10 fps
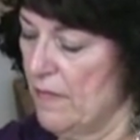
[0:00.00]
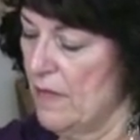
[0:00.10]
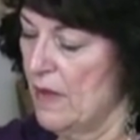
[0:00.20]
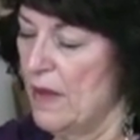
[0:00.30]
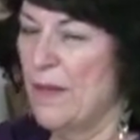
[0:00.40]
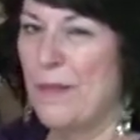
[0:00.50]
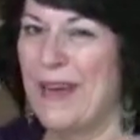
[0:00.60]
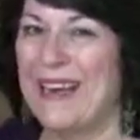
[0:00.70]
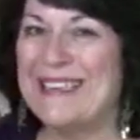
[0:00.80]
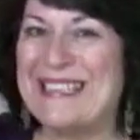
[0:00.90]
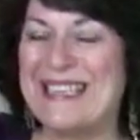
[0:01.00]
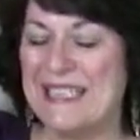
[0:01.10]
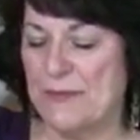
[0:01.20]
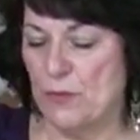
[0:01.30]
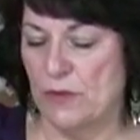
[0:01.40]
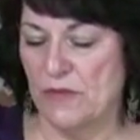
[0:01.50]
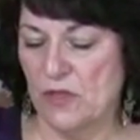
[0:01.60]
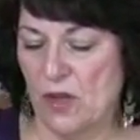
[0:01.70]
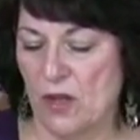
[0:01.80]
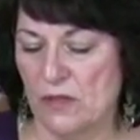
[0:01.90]
about a teaspoon of
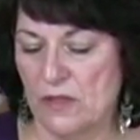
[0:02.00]
salt.